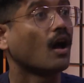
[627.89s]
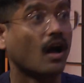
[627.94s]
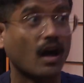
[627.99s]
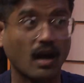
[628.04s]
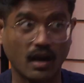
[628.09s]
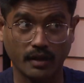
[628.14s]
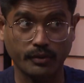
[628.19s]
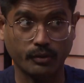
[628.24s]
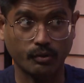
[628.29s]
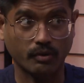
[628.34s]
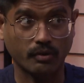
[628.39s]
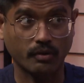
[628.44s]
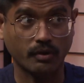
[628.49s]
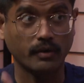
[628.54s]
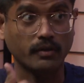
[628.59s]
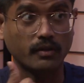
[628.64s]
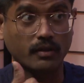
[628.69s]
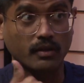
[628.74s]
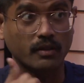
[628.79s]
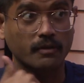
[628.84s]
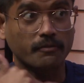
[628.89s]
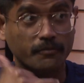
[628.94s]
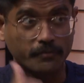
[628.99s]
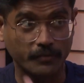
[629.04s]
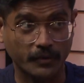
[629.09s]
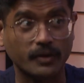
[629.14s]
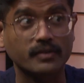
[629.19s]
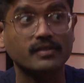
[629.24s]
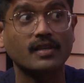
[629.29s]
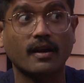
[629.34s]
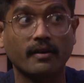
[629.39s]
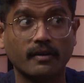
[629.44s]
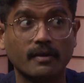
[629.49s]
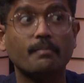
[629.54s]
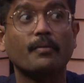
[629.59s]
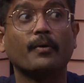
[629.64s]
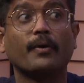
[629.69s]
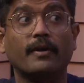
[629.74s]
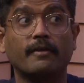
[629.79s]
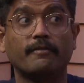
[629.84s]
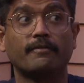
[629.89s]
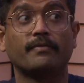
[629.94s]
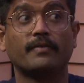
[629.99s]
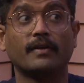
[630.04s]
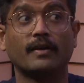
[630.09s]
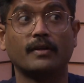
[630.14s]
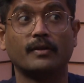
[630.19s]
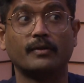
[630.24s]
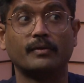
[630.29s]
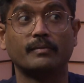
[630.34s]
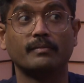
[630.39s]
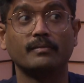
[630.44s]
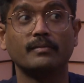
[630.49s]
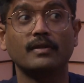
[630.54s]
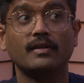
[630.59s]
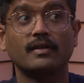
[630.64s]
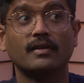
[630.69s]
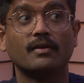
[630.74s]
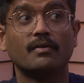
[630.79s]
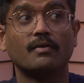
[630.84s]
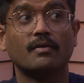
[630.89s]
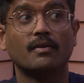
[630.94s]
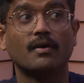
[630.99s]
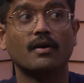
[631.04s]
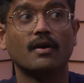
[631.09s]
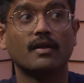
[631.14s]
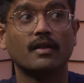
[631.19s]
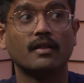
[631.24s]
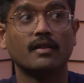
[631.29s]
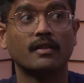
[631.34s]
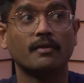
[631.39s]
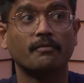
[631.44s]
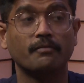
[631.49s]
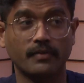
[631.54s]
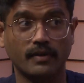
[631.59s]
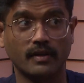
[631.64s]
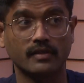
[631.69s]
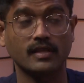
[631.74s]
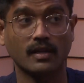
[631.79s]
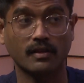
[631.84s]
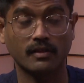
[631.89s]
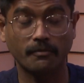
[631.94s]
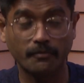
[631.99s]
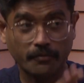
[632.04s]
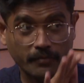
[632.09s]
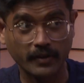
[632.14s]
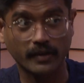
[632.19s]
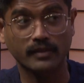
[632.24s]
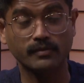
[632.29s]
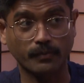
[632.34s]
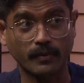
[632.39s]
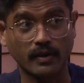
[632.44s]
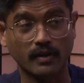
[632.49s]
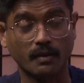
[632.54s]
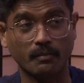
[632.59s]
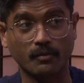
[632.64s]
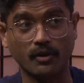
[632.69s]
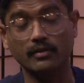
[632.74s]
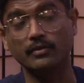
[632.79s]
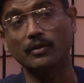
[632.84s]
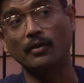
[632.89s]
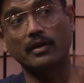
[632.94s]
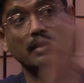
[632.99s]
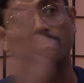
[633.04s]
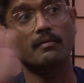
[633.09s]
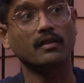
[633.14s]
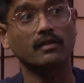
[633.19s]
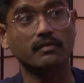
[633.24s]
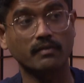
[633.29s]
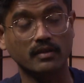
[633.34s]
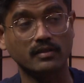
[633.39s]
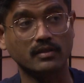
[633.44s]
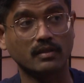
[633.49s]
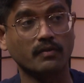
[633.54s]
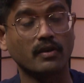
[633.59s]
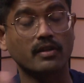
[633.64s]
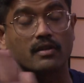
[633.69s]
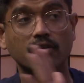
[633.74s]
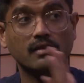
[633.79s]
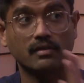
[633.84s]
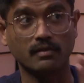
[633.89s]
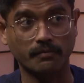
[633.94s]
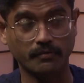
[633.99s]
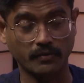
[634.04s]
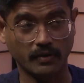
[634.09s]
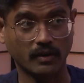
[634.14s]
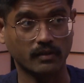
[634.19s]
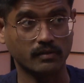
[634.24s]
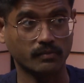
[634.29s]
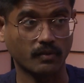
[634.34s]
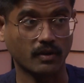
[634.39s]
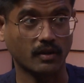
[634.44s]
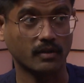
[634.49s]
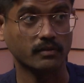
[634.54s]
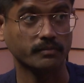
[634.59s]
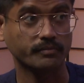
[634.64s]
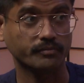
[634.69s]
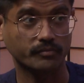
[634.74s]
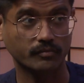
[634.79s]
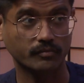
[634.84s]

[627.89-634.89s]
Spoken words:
I thought the first Harry Potter film, the first one, I'm not talking about the rest of it, just the first one,